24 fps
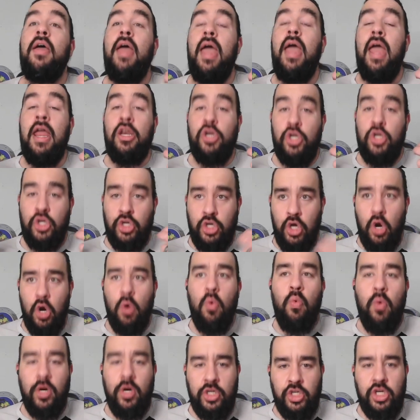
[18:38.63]
and show
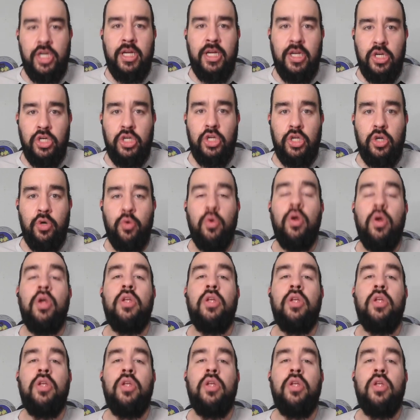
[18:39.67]
what she can do